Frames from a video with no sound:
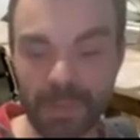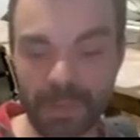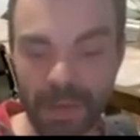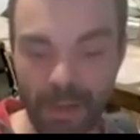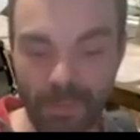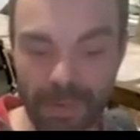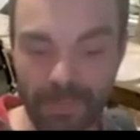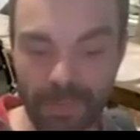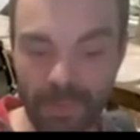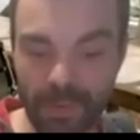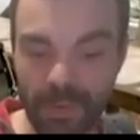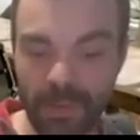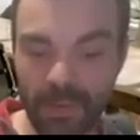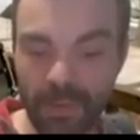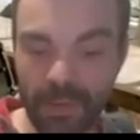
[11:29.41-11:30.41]

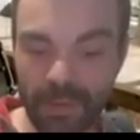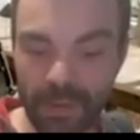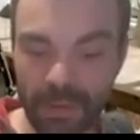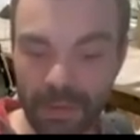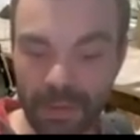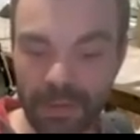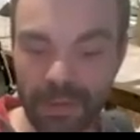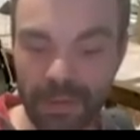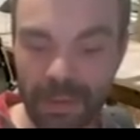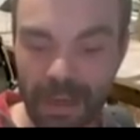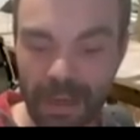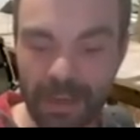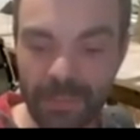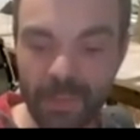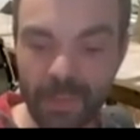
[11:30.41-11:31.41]
However,
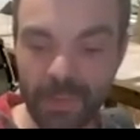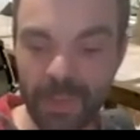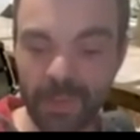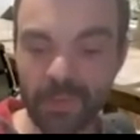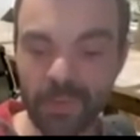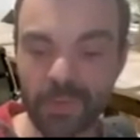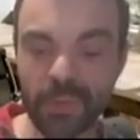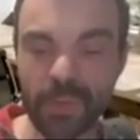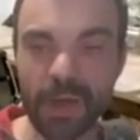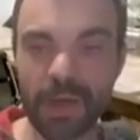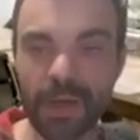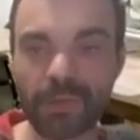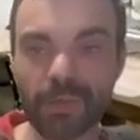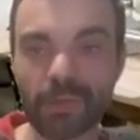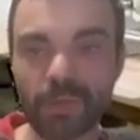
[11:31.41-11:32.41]
I am going to
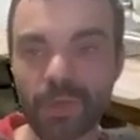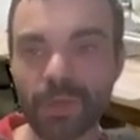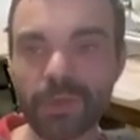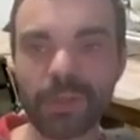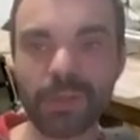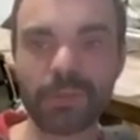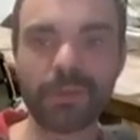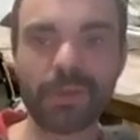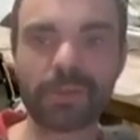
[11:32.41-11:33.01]
try to turn you